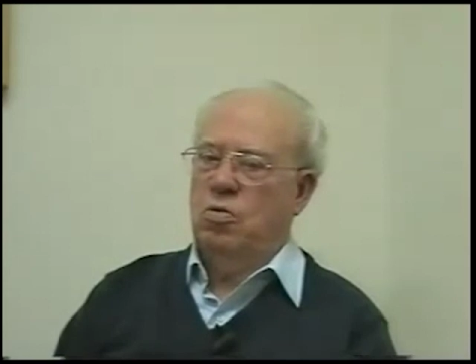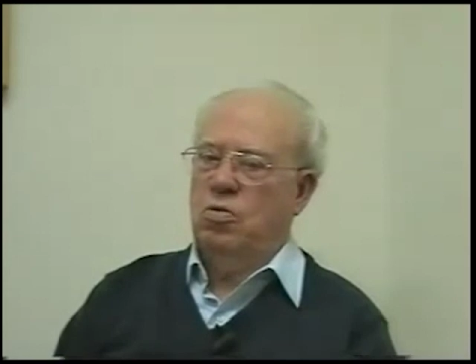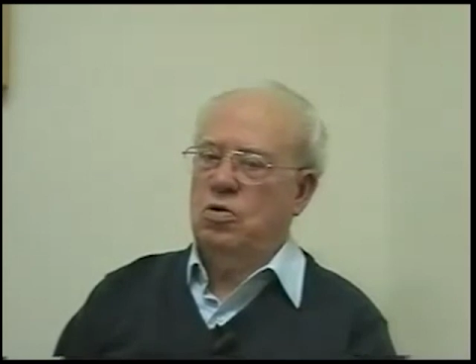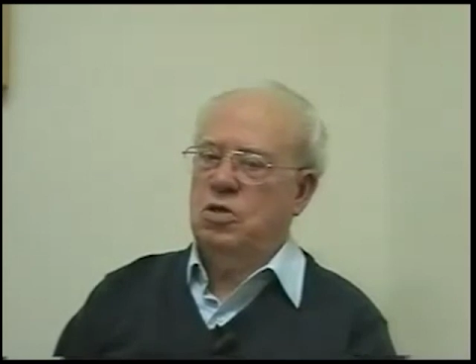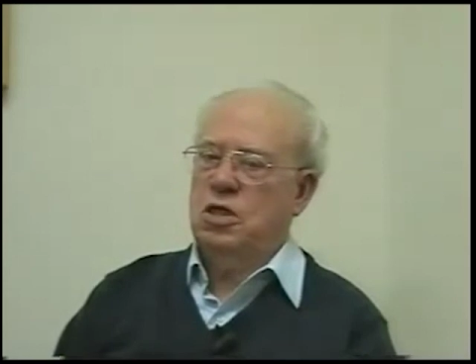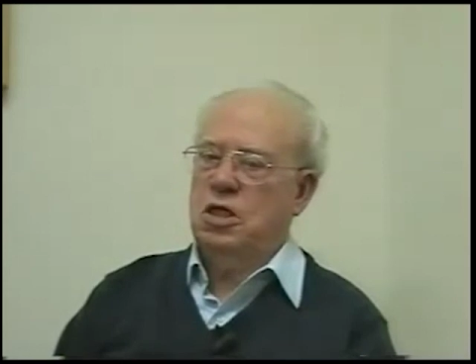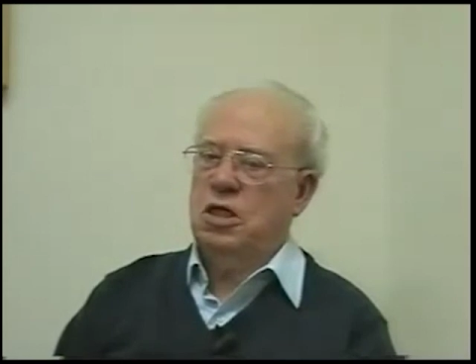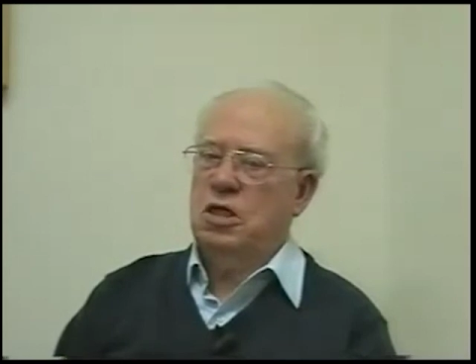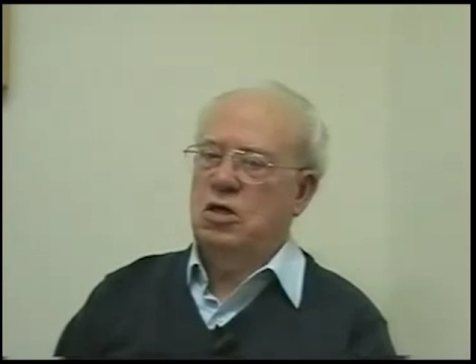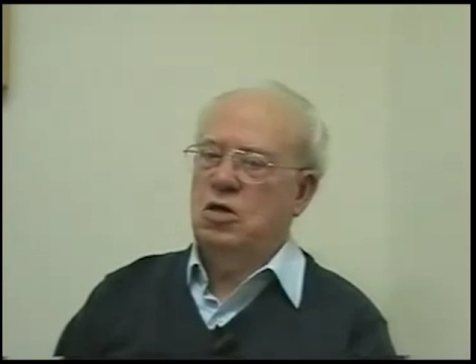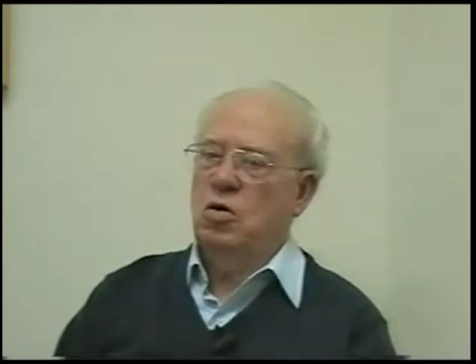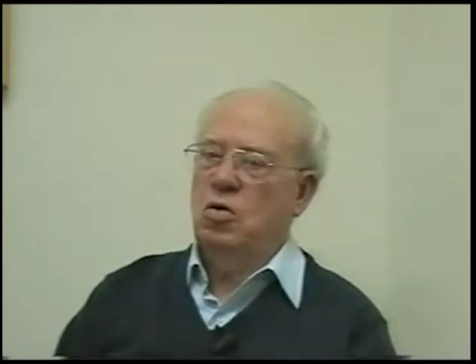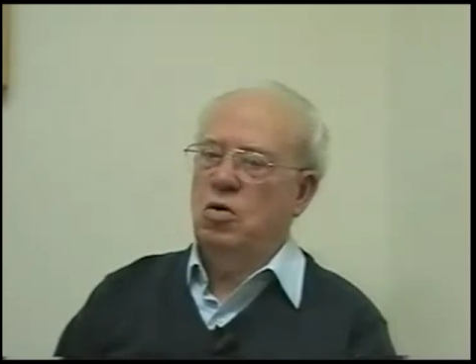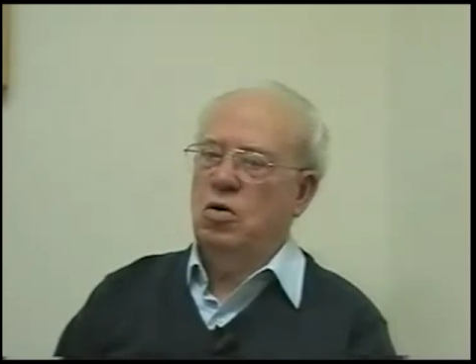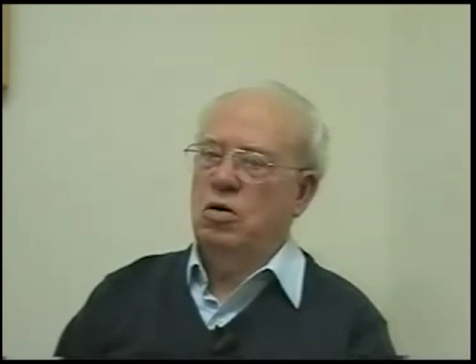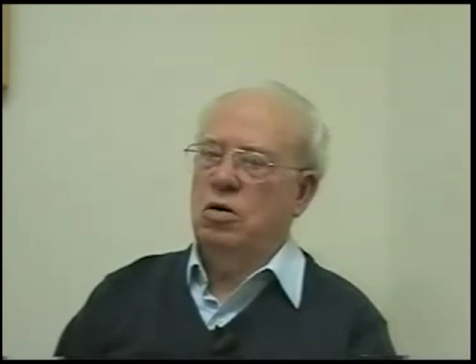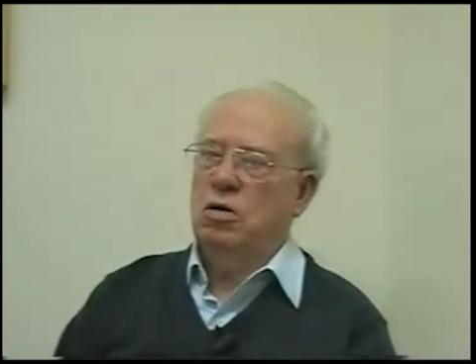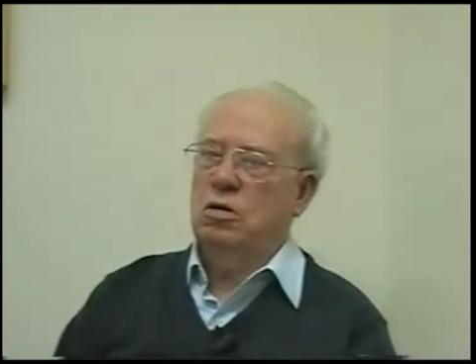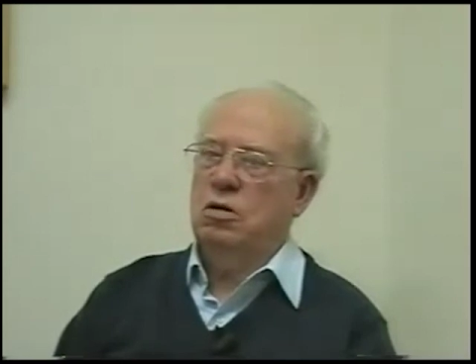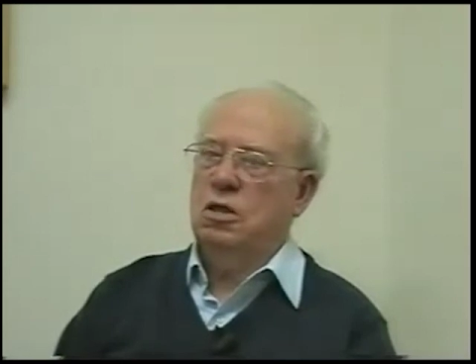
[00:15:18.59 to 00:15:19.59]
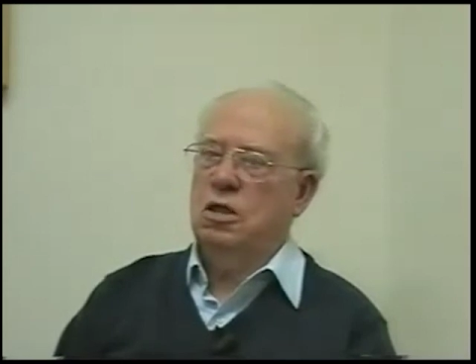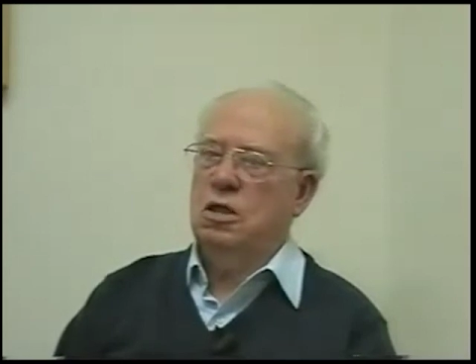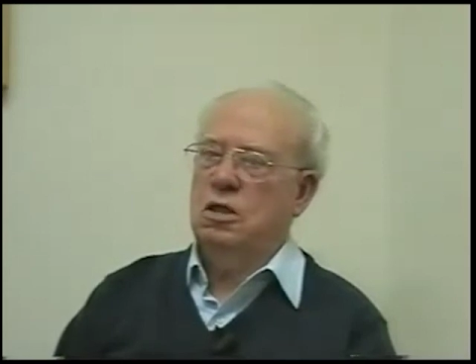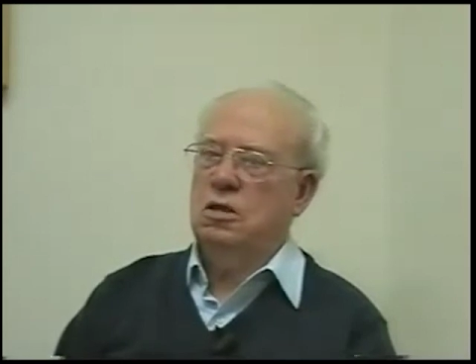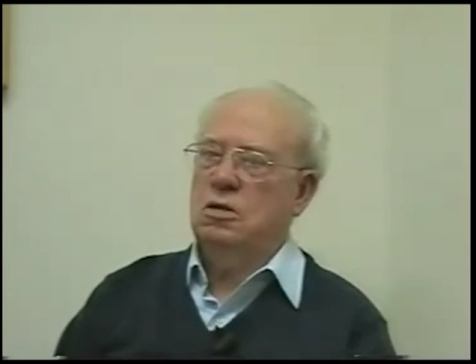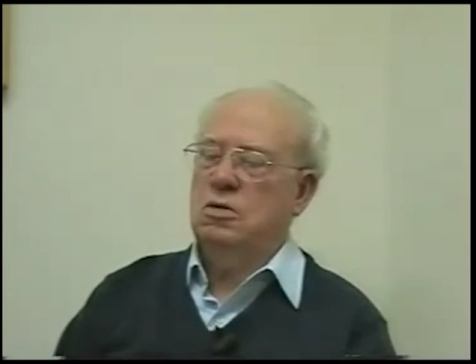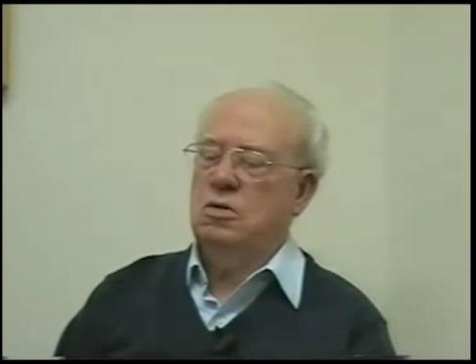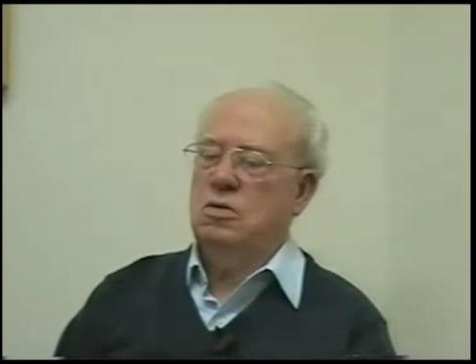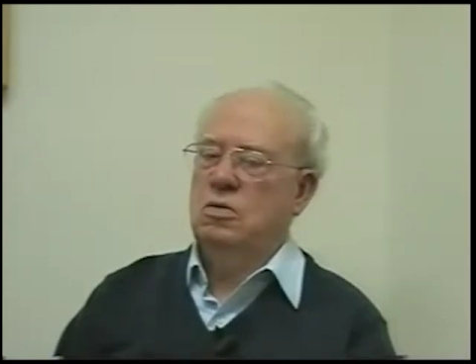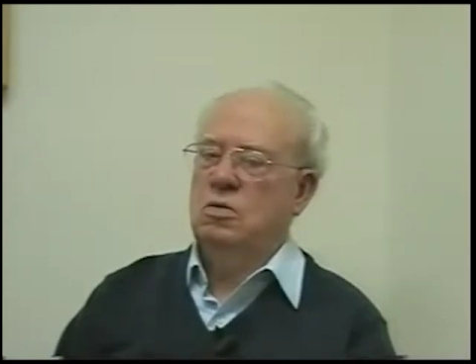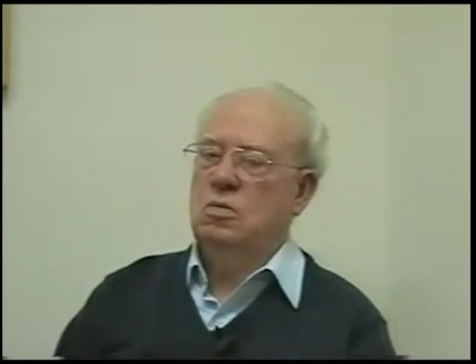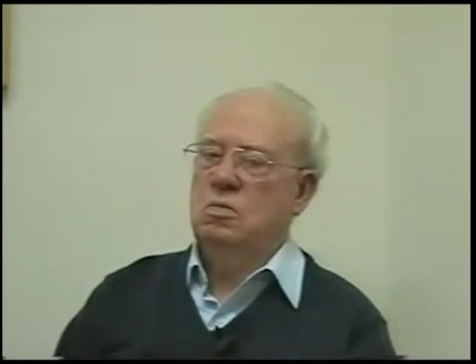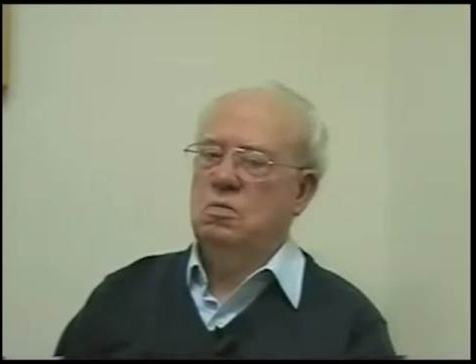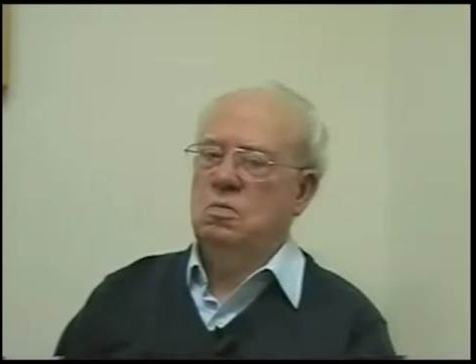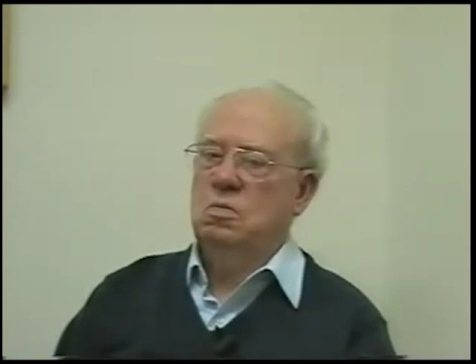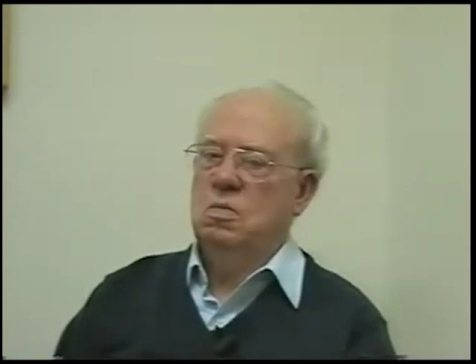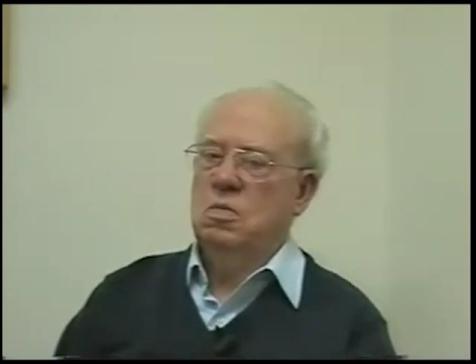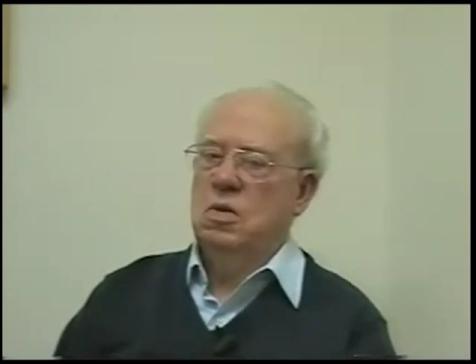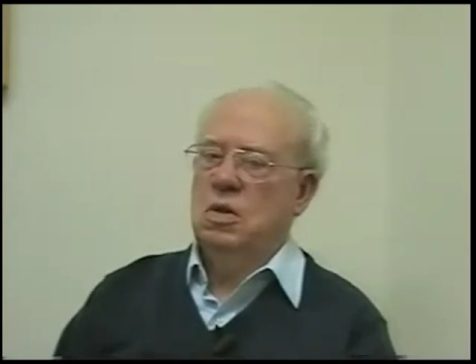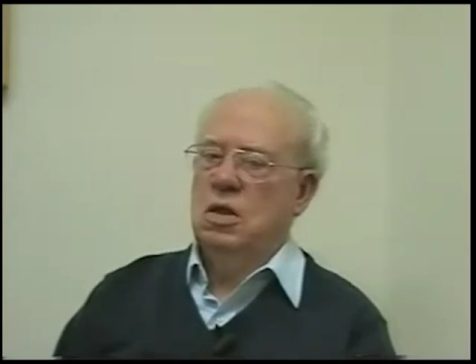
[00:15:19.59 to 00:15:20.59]
proceed north into
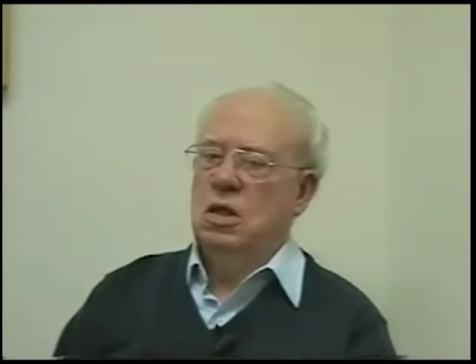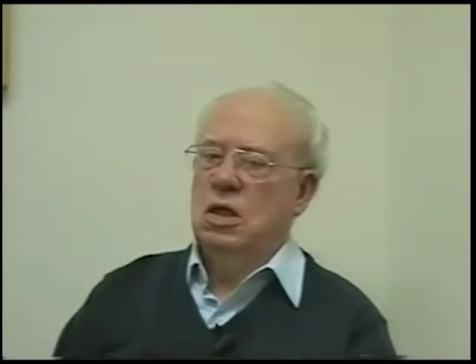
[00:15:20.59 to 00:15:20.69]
